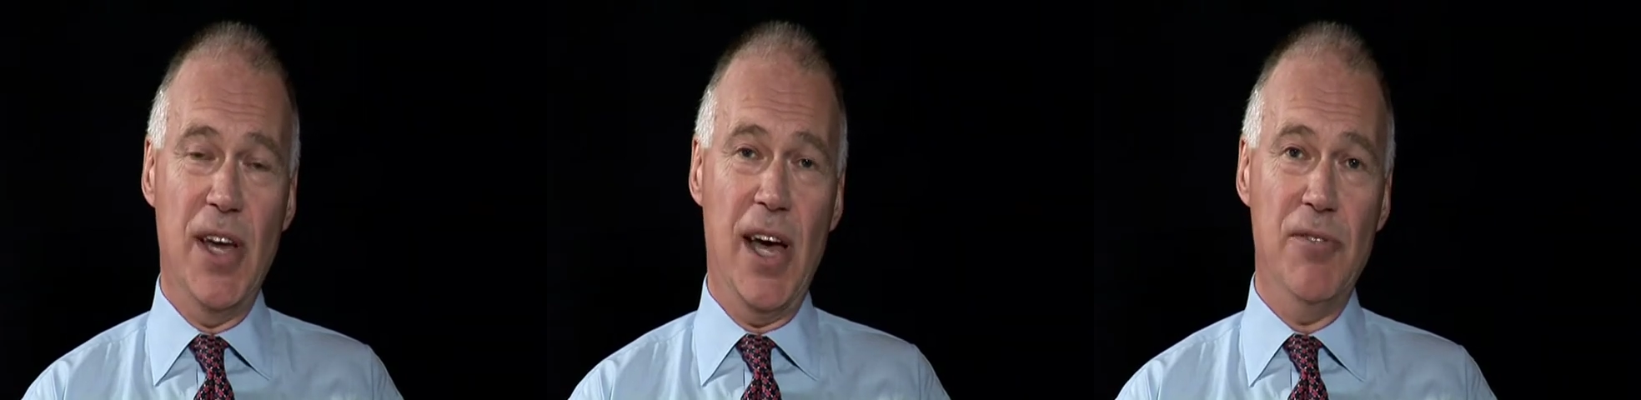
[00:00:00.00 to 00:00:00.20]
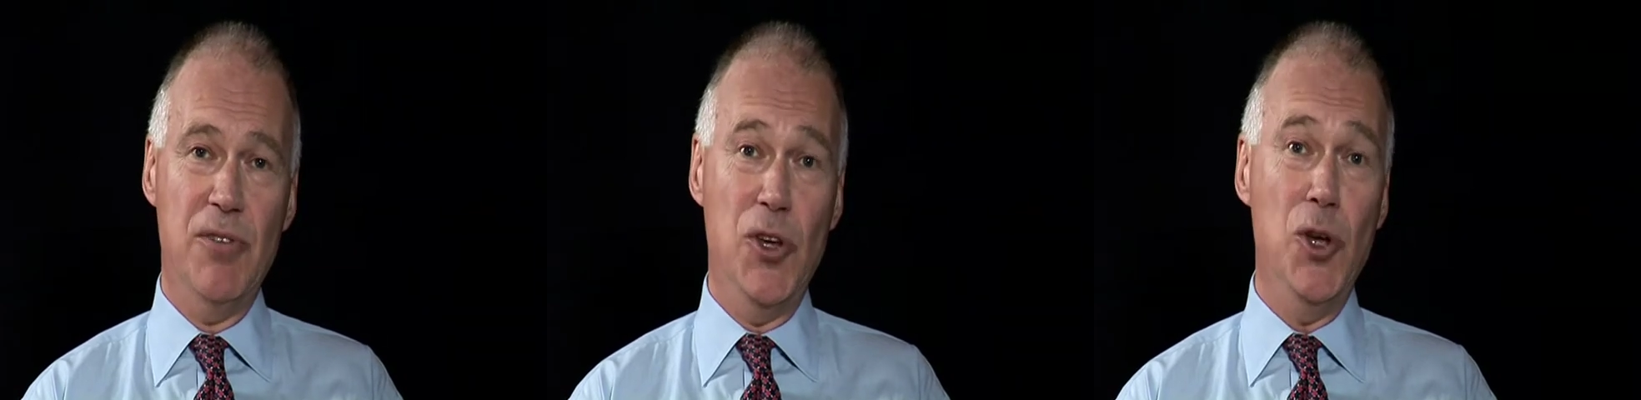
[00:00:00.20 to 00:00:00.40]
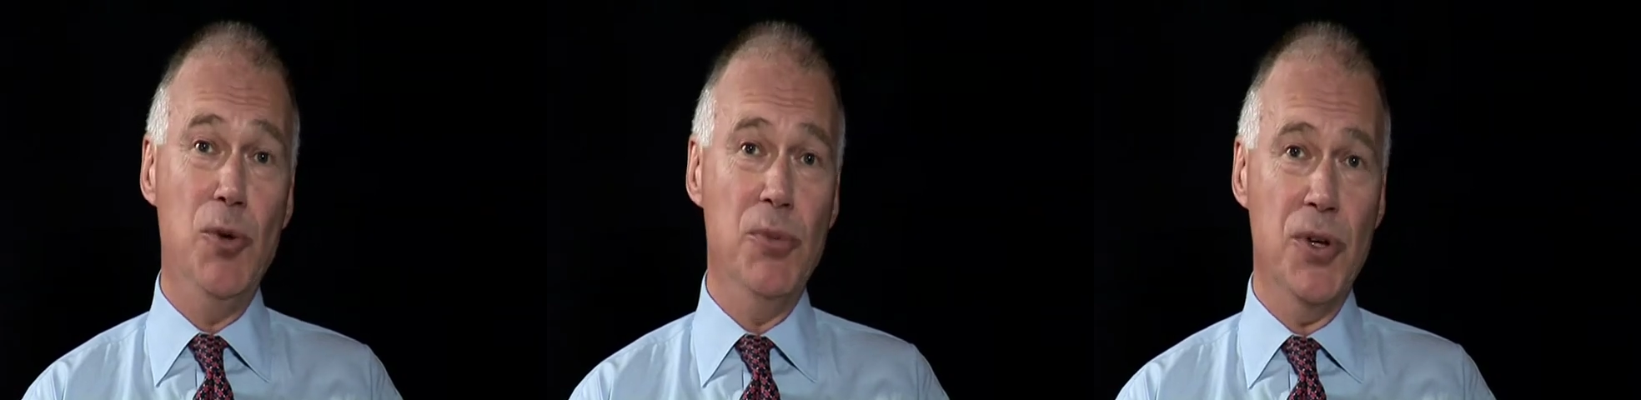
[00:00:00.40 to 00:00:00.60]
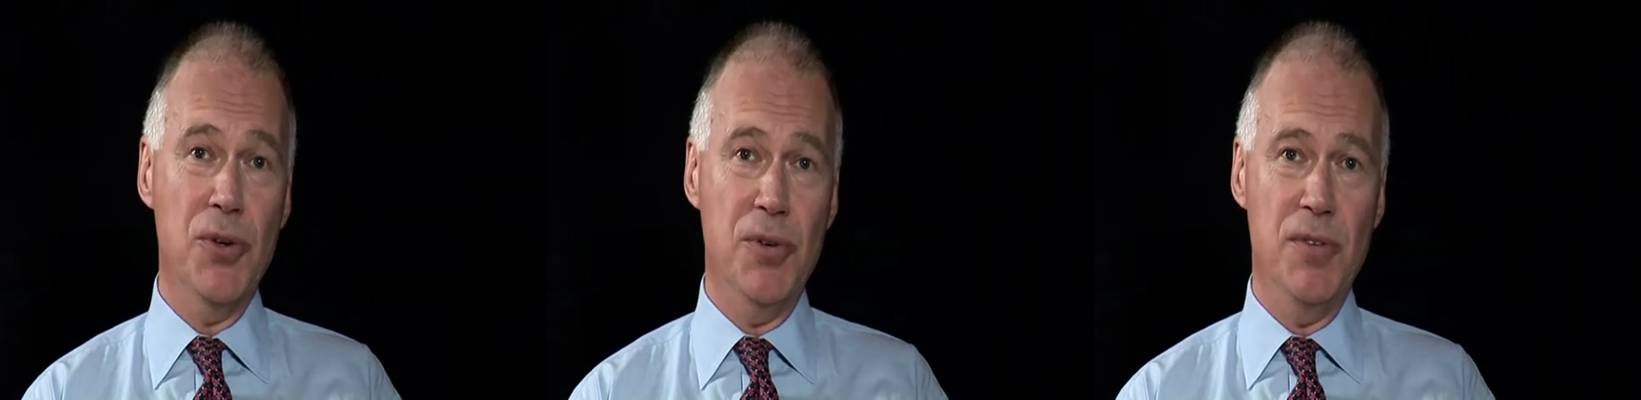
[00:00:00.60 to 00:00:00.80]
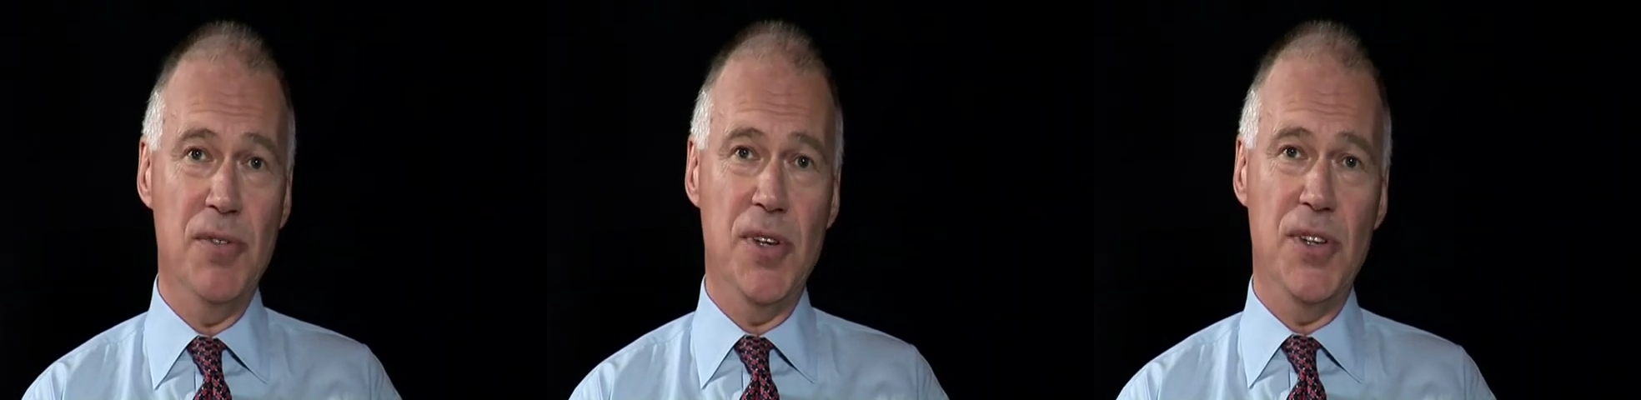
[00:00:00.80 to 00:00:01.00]
have a human
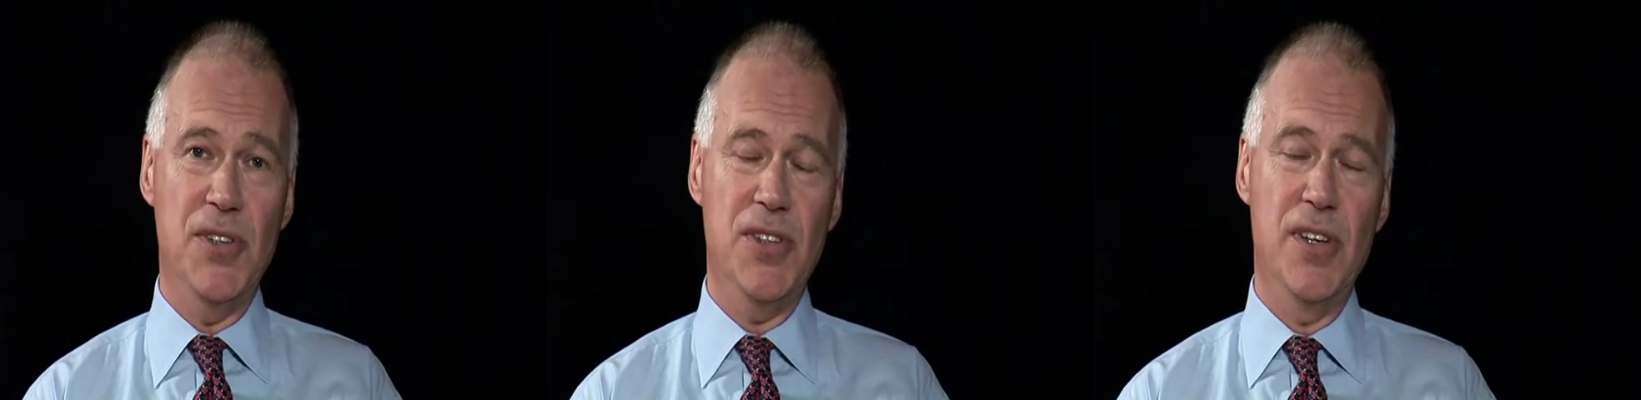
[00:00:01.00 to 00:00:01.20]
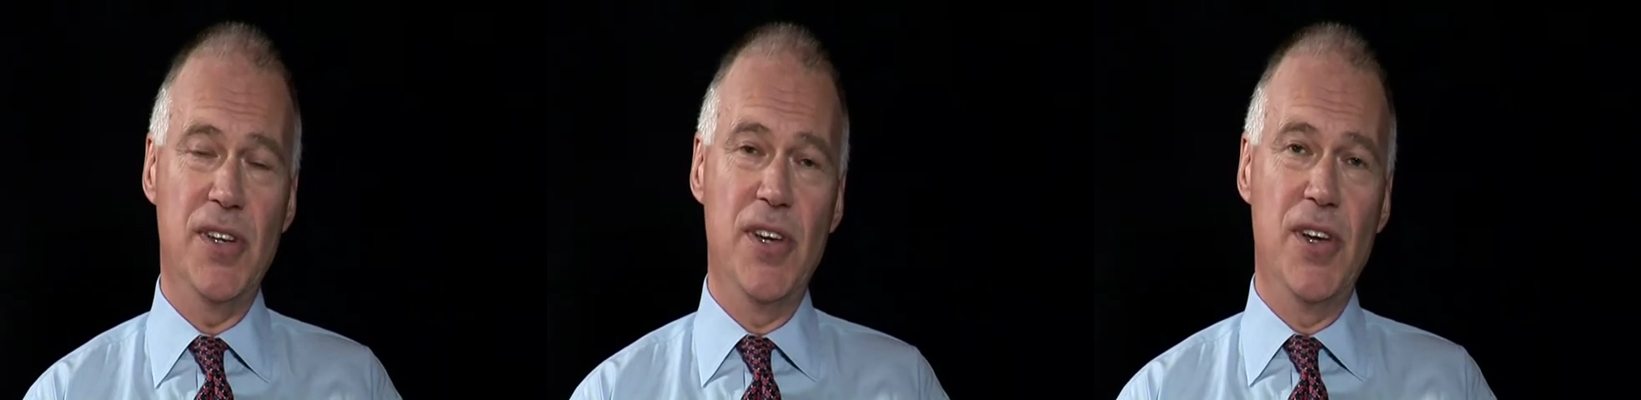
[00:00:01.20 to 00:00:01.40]
equivalent.